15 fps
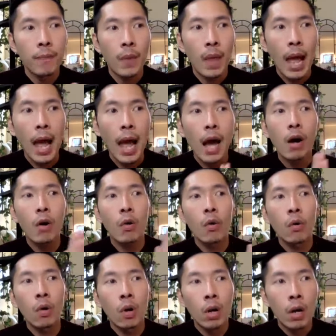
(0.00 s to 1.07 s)

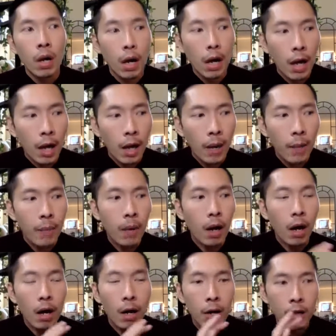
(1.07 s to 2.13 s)
How
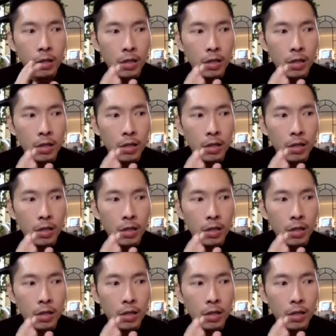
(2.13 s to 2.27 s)
are